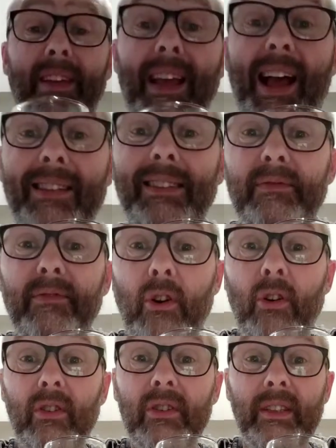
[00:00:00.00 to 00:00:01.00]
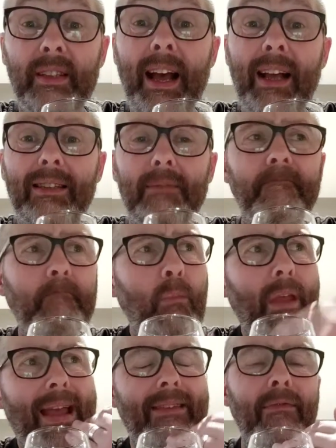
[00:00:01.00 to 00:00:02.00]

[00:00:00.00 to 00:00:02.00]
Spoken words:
Yes, folks, yes. Hint